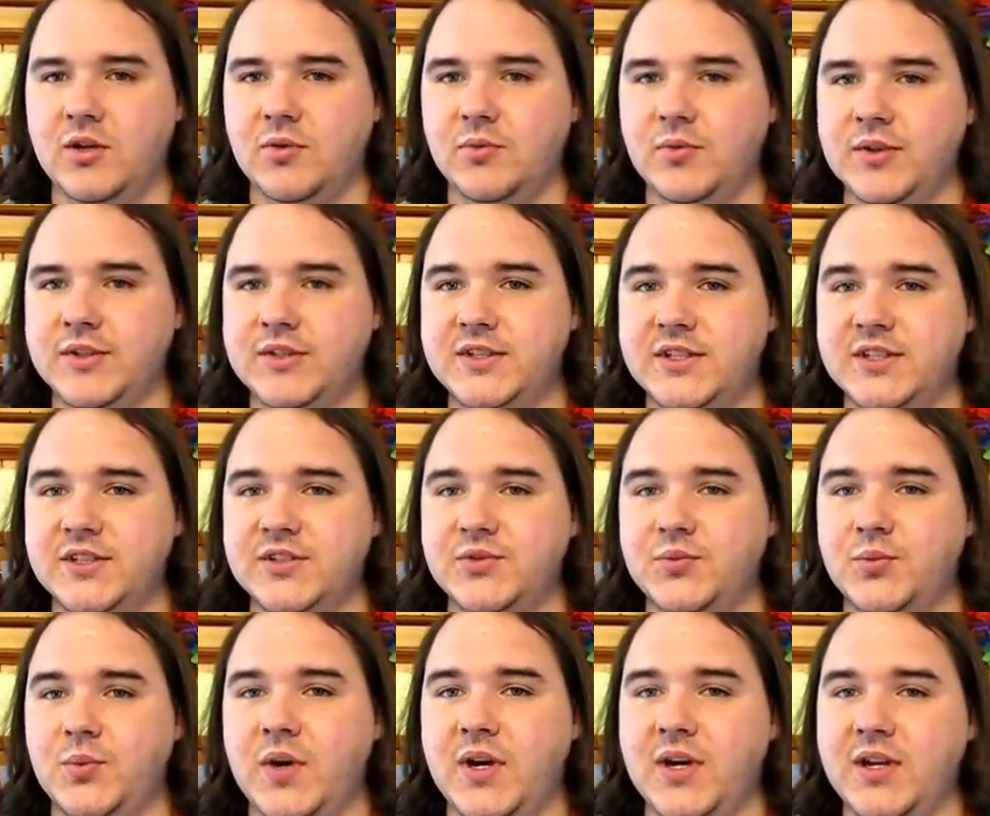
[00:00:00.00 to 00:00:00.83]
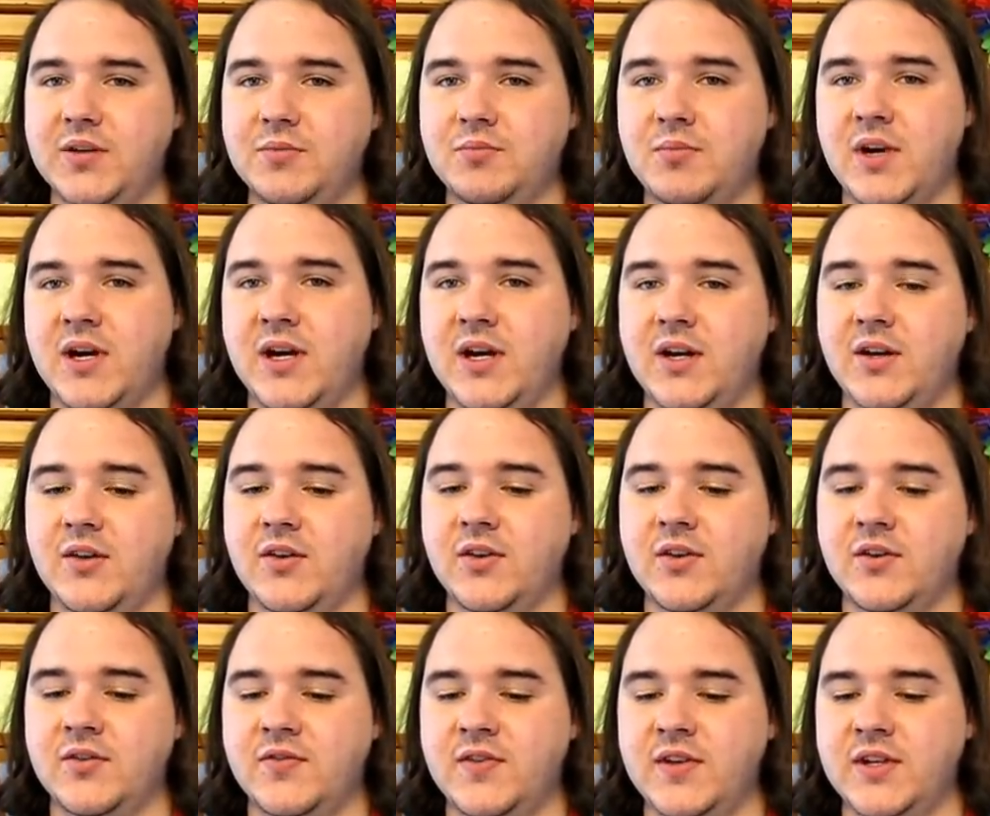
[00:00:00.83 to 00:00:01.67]
which is what my
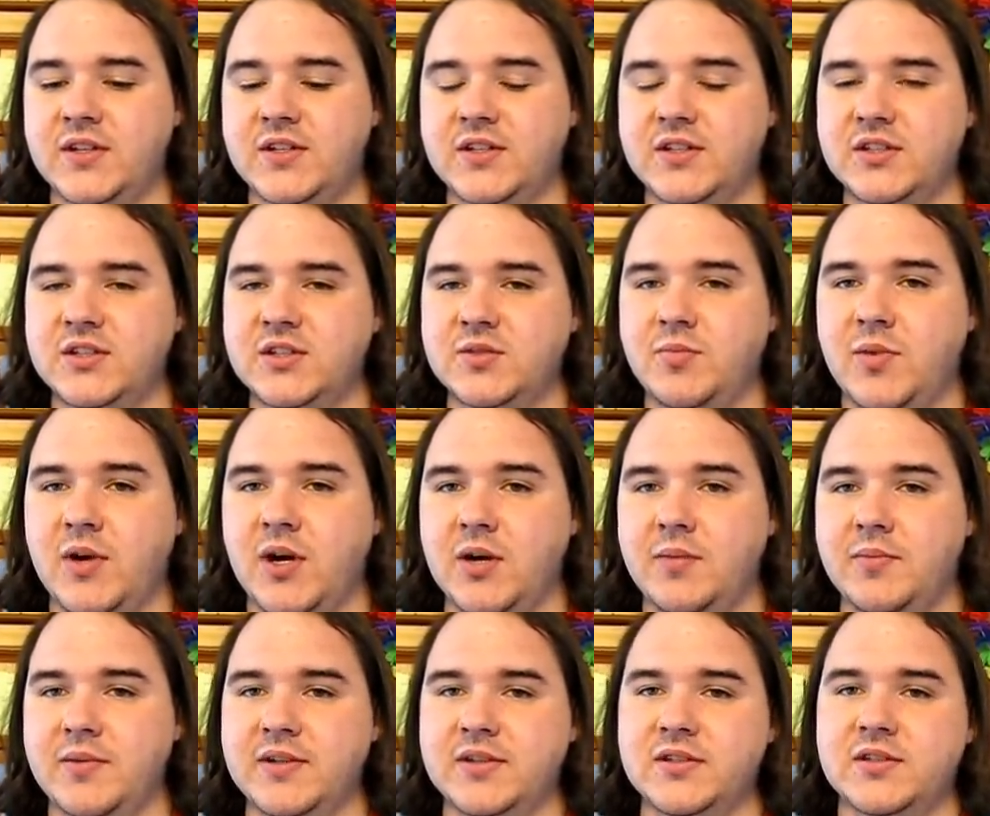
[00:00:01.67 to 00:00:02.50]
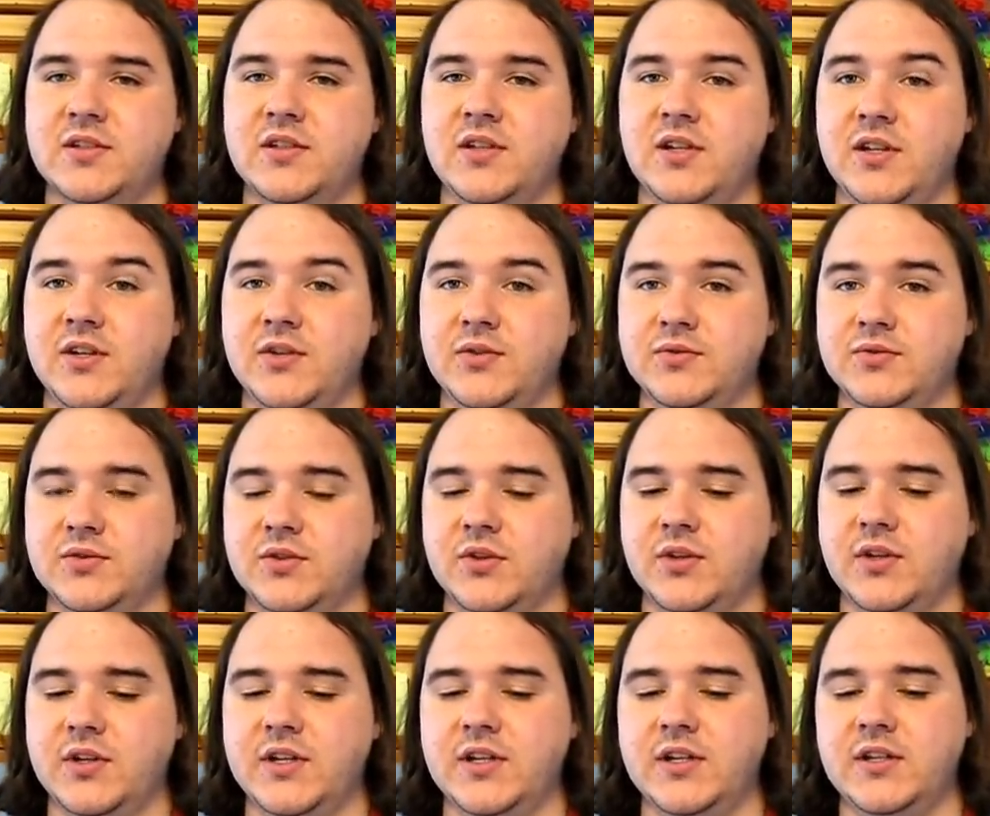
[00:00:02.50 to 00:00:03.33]
other vintage Barbie's clothes
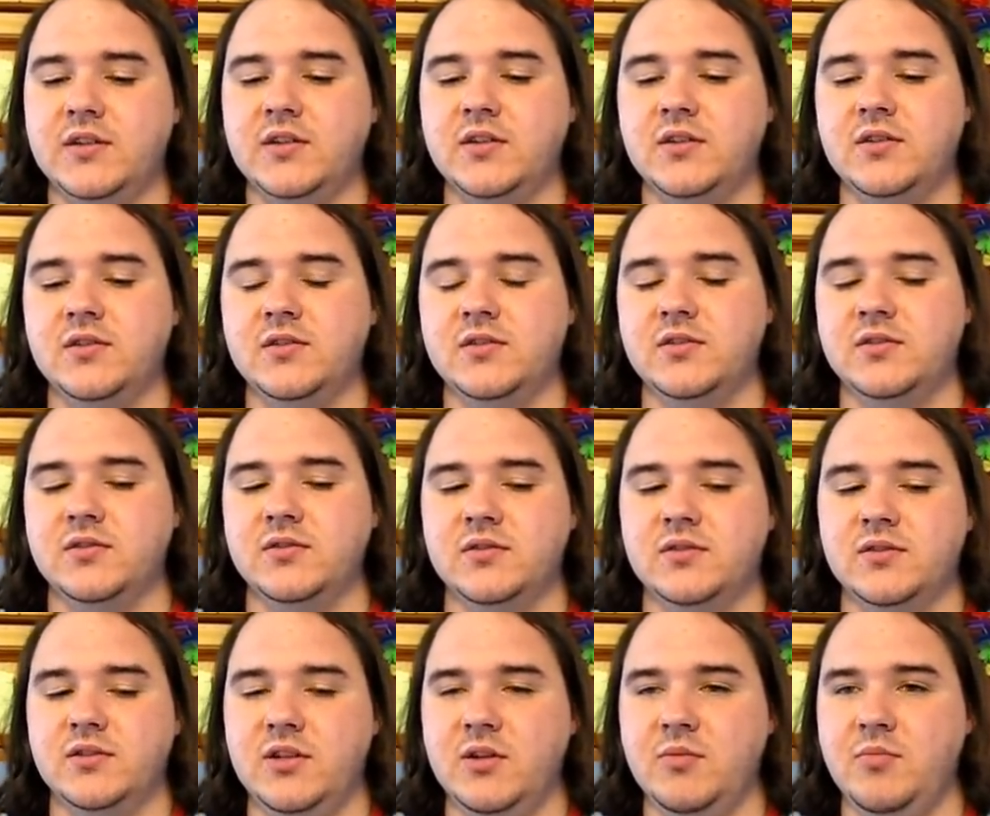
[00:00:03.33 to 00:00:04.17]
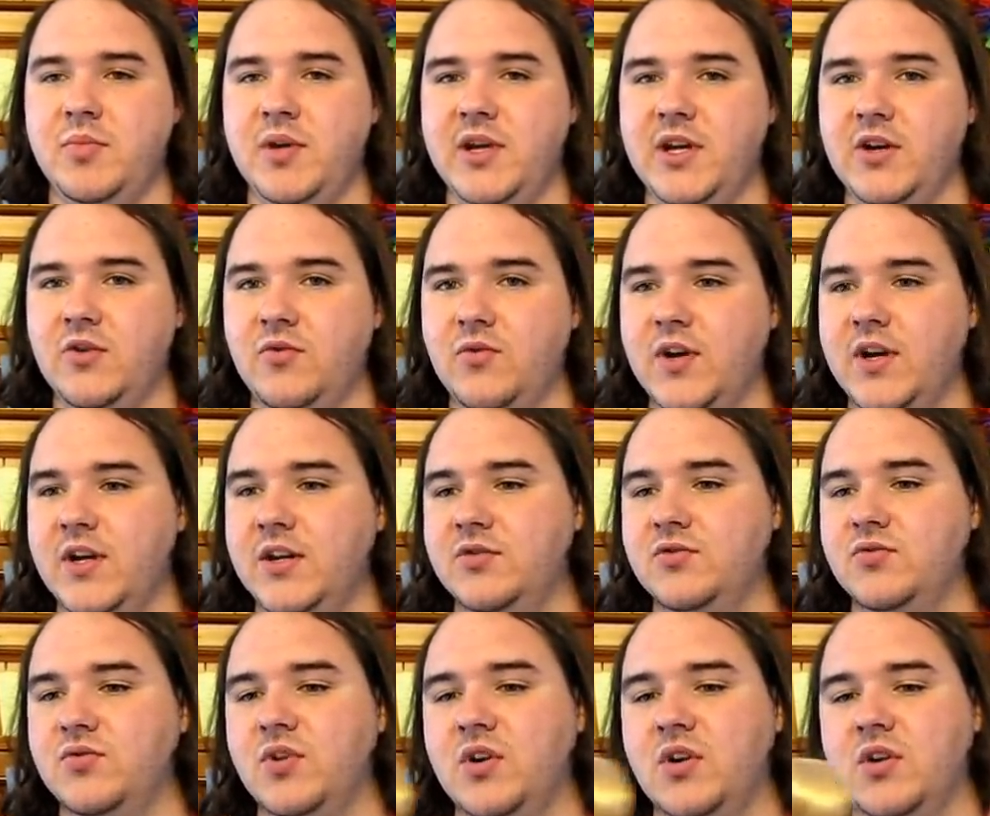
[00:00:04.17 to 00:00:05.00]
are in, the big red
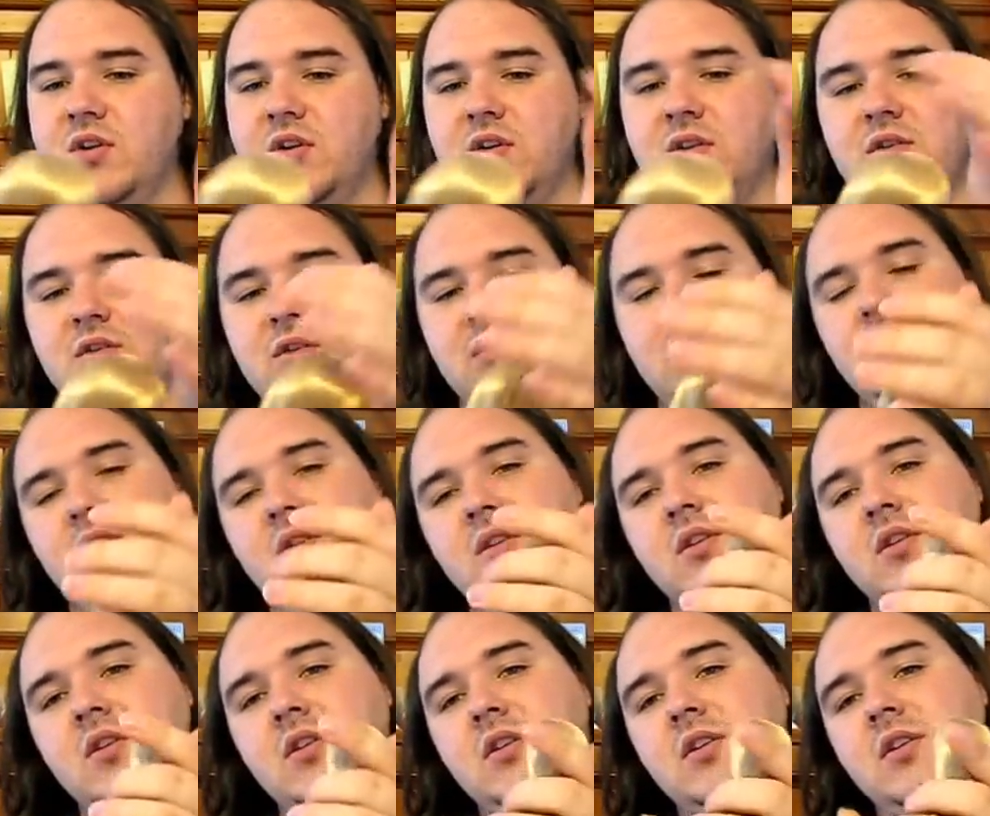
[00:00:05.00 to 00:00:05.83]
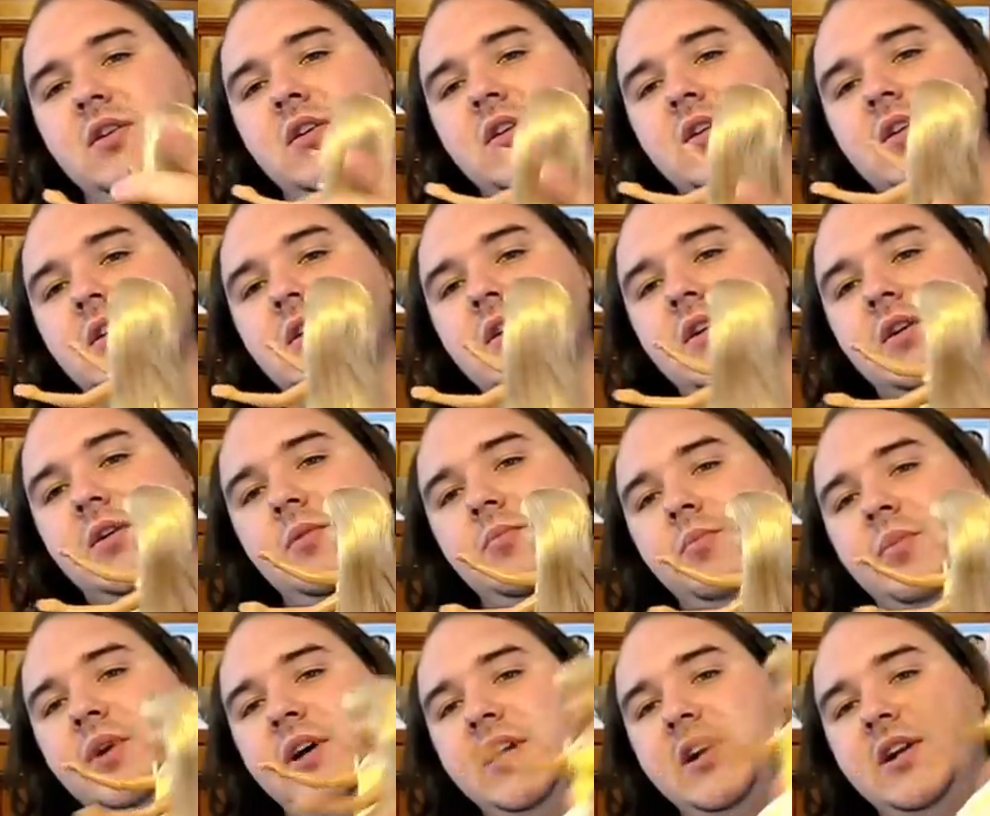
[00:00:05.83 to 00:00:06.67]
trunk.
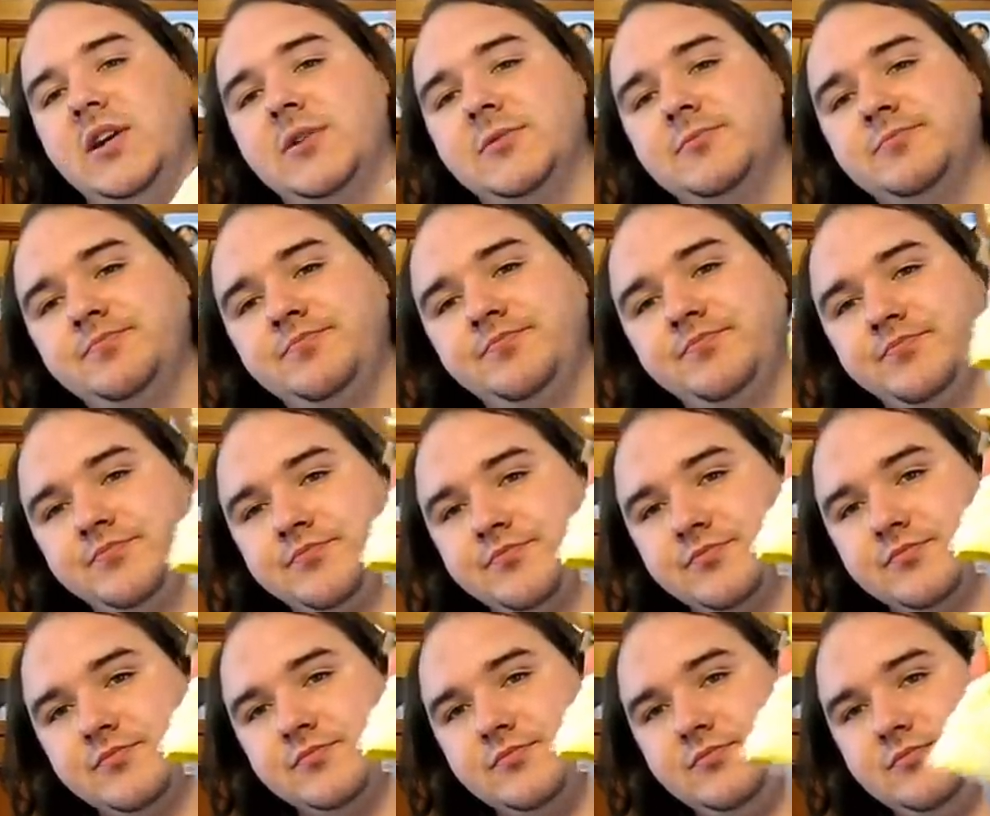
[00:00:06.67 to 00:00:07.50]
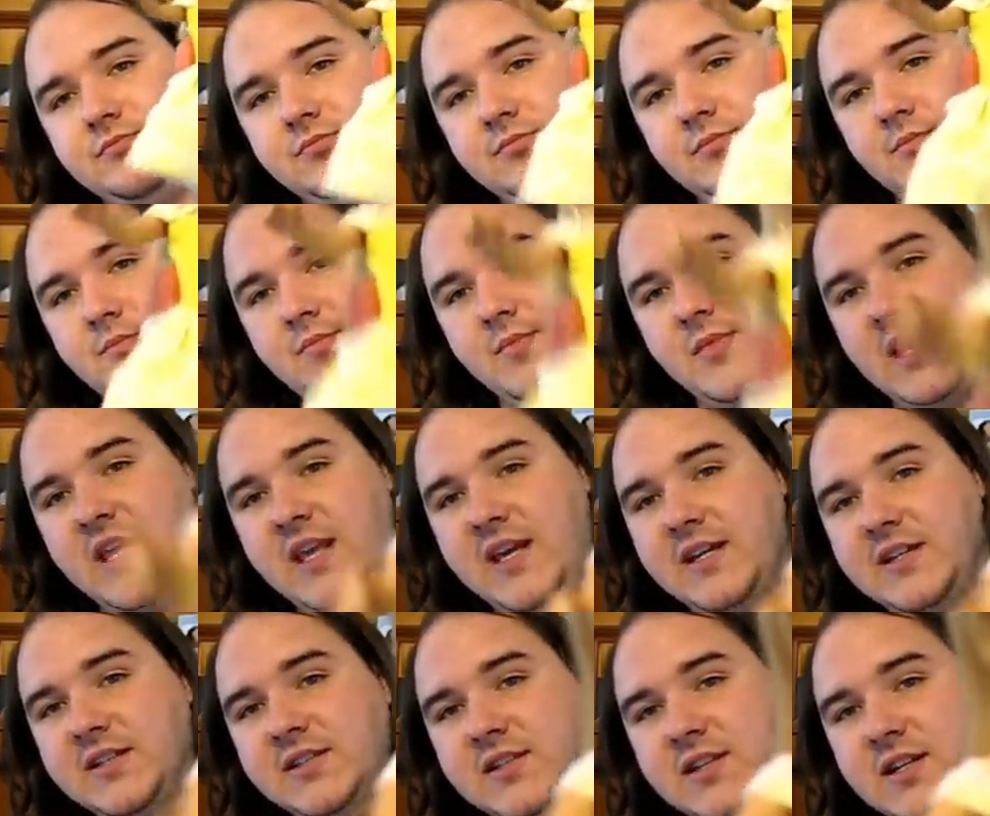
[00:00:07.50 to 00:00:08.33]
But um,
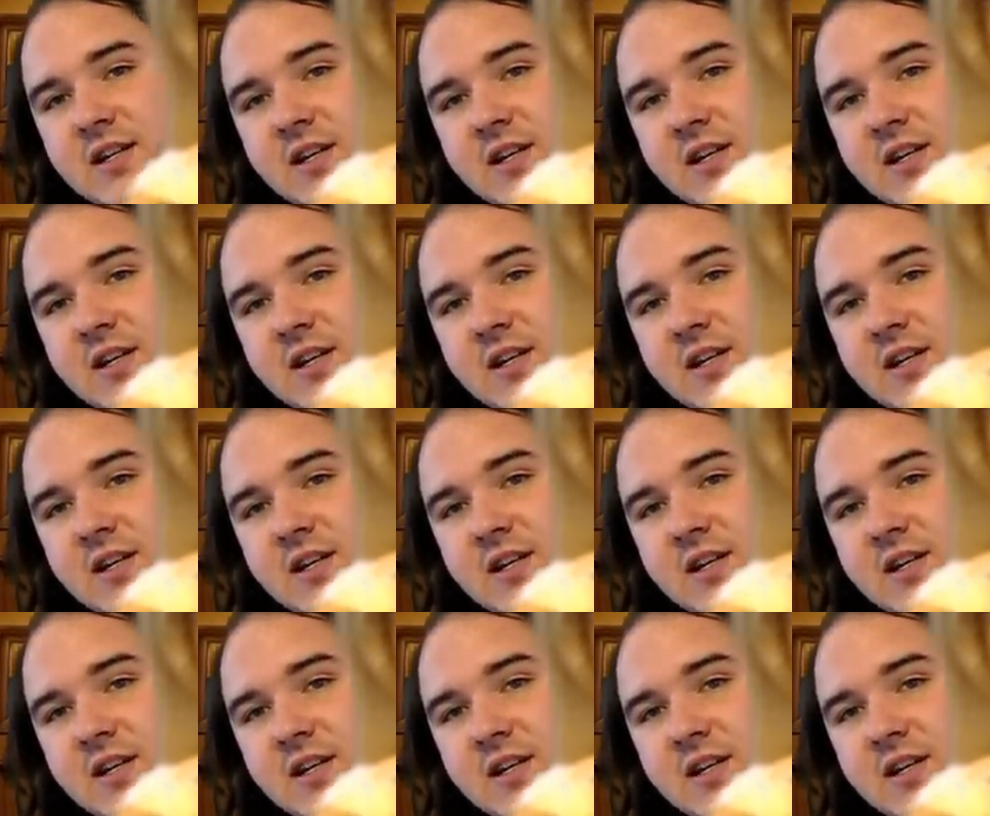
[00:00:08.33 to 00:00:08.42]
yes, uh,